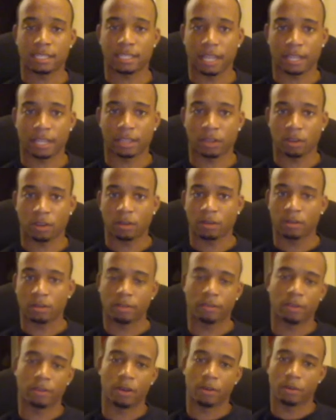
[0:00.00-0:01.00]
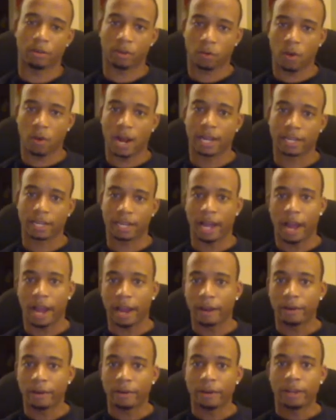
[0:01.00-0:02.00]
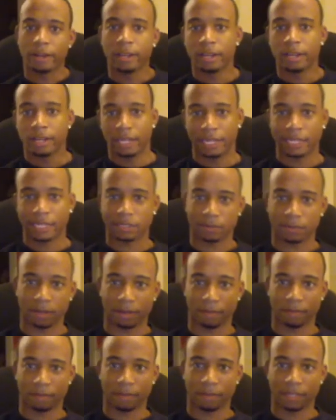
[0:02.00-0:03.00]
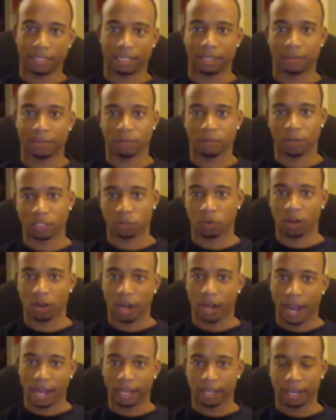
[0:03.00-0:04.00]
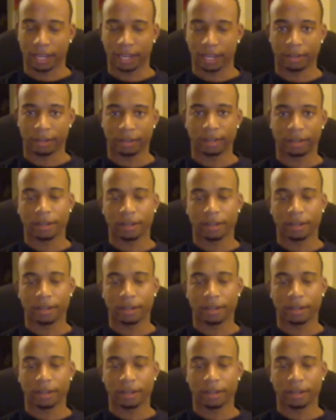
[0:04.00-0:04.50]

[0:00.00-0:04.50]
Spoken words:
as like the crocodile, and this one is the freshwater alligator.